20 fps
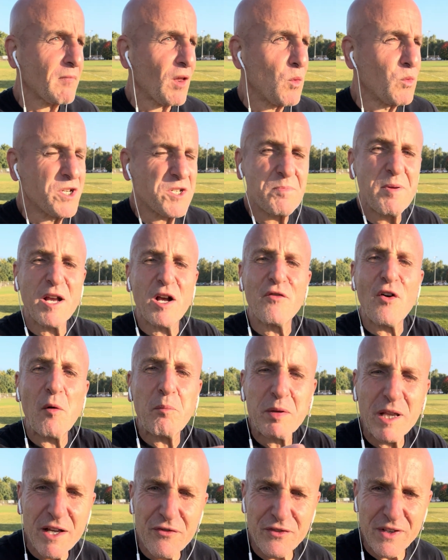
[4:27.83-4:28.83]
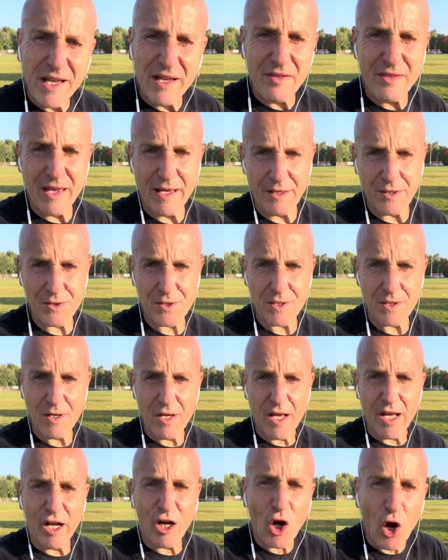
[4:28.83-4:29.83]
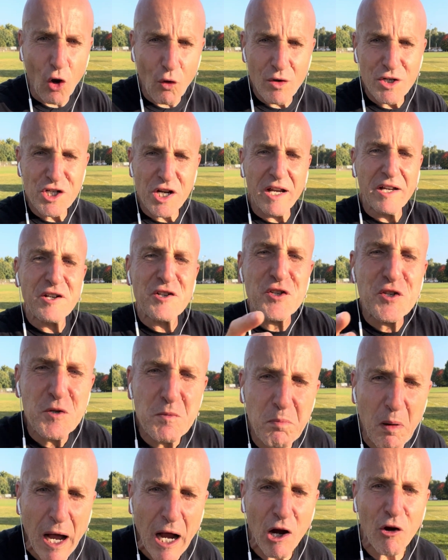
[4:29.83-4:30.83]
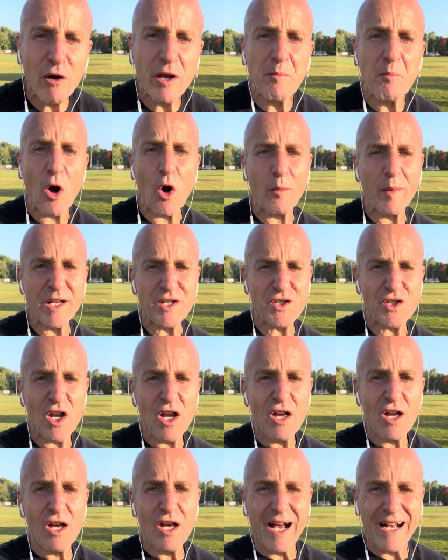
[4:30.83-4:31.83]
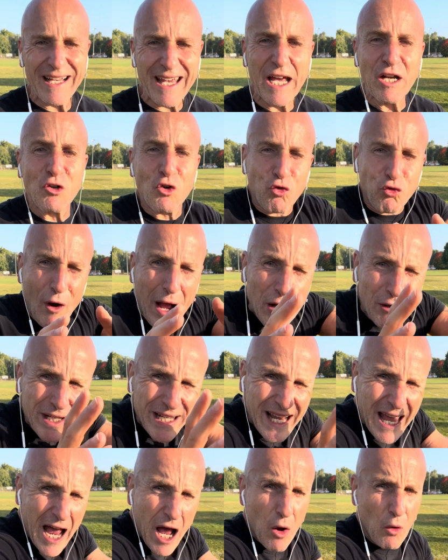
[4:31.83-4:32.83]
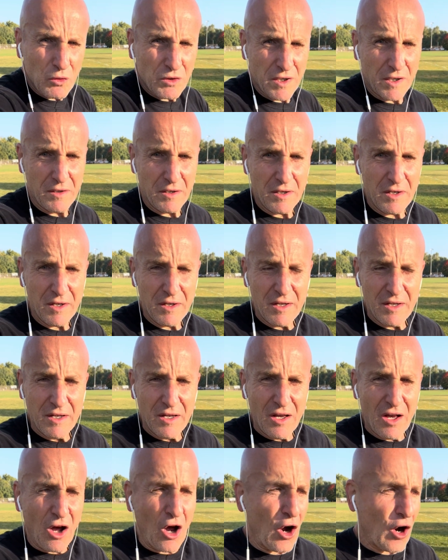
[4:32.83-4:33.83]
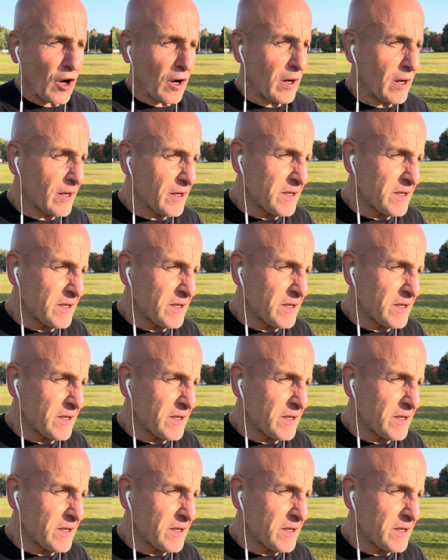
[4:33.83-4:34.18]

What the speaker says: We speak of uplifting things, encouraging and inspiring moments, again, crowding out our